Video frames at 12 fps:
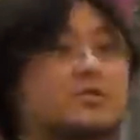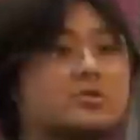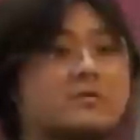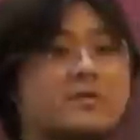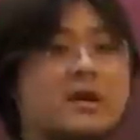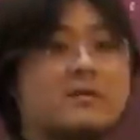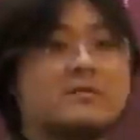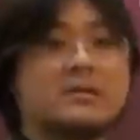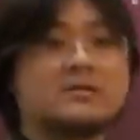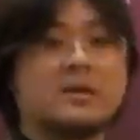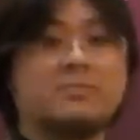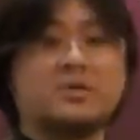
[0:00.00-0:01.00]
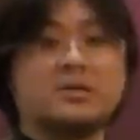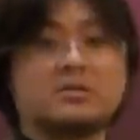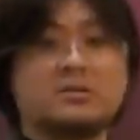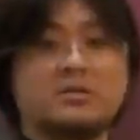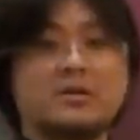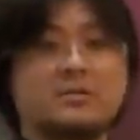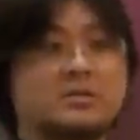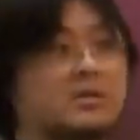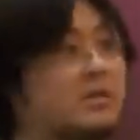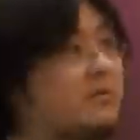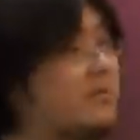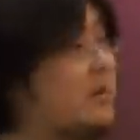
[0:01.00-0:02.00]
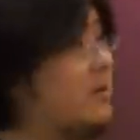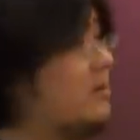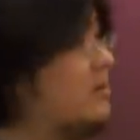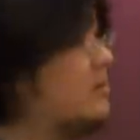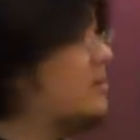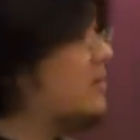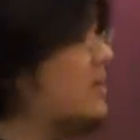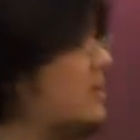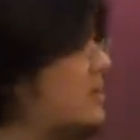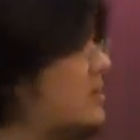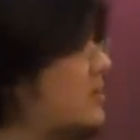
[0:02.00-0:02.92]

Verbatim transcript: survived except this girl that was sitting over here, this